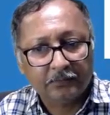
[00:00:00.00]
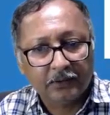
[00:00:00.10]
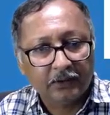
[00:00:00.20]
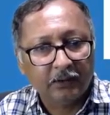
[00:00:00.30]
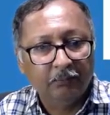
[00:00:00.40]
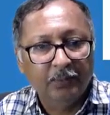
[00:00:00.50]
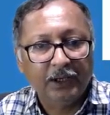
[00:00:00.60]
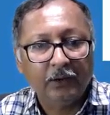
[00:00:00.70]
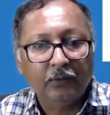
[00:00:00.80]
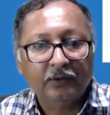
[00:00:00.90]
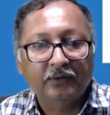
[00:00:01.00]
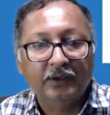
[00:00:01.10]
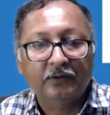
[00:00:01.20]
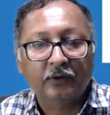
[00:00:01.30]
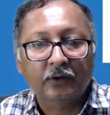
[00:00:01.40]
The bill was
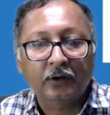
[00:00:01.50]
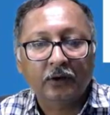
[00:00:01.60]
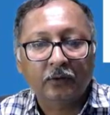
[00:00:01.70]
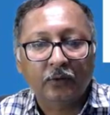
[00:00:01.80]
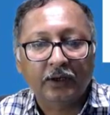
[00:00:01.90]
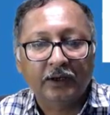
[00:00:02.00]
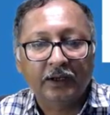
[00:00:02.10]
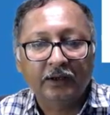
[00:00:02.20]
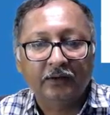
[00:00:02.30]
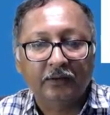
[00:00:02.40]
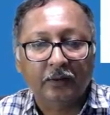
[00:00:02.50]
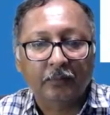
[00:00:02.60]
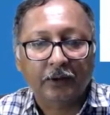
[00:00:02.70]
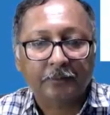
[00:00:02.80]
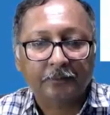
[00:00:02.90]
dishonored on 28th
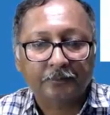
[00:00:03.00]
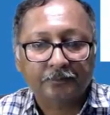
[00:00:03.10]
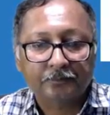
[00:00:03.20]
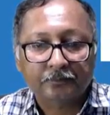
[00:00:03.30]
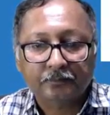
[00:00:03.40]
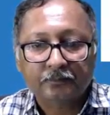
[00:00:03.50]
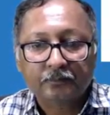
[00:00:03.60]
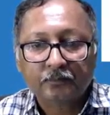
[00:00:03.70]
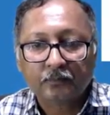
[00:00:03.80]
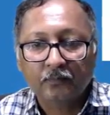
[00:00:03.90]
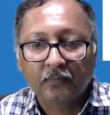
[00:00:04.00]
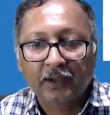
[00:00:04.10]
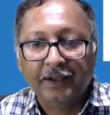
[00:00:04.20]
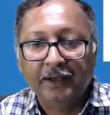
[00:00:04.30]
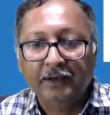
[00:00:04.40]
December.
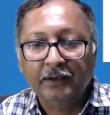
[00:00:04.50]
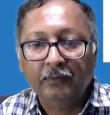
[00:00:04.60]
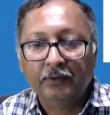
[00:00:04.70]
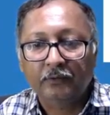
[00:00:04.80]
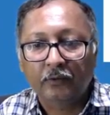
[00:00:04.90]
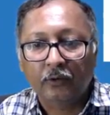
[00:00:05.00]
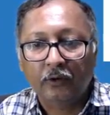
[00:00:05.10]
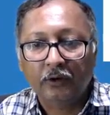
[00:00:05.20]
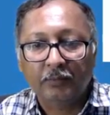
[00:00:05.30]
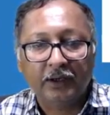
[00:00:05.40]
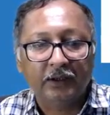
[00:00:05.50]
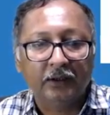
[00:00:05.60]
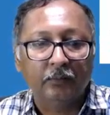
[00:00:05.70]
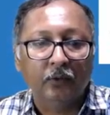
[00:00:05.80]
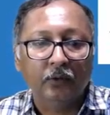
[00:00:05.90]
The entry was not made in the
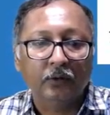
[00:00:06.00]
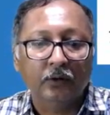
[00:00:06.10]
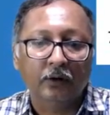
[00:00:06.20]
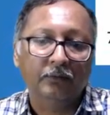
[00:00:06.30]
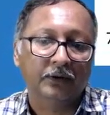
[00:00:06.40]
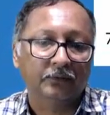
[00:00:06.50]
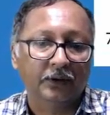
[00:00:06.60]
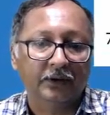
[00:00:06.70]
book of XYZ.